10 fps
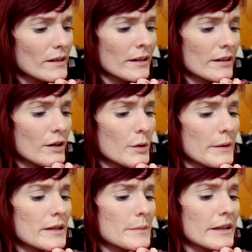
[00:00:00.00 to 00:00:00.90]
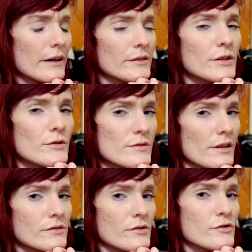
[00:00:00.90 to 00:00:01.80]
And I hope anybody out there who's
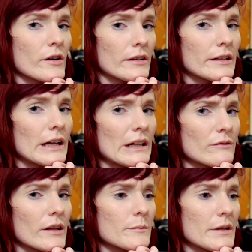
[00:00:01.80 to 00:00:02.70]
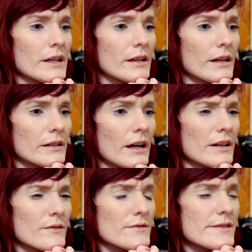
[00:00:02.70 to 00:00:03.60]
also struggling kind of like me and
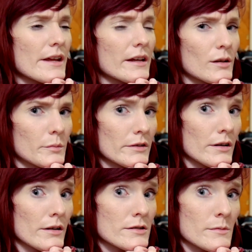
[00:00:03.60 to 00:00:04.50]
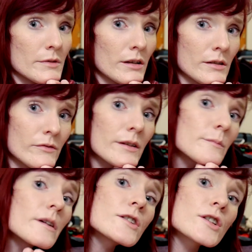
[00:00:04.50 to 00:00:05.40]
kind of saying, oh my gosh, I'm kind of like
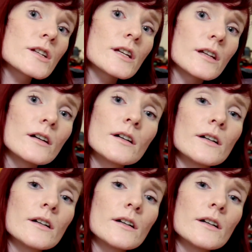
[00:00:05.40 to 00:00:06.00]
Munchie.